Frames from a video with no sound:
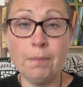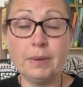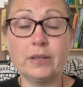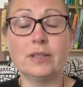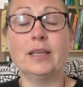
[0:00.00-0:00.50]

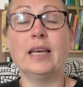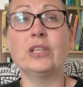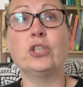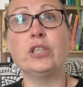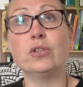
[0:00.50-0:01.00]
because again,
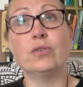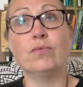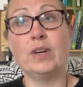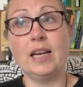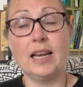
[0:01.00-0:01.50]
she doesn't
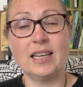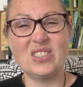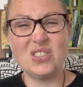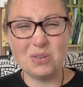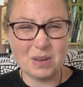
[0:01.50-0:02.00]
really like
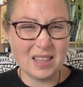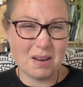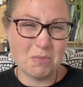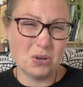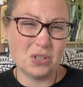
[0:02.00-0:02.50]
to do it that
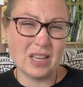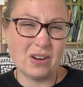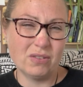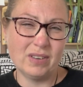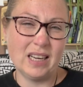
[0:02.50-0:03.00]
much. They're
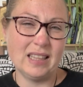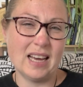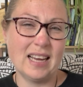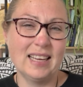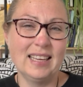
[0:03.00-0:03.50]
not really that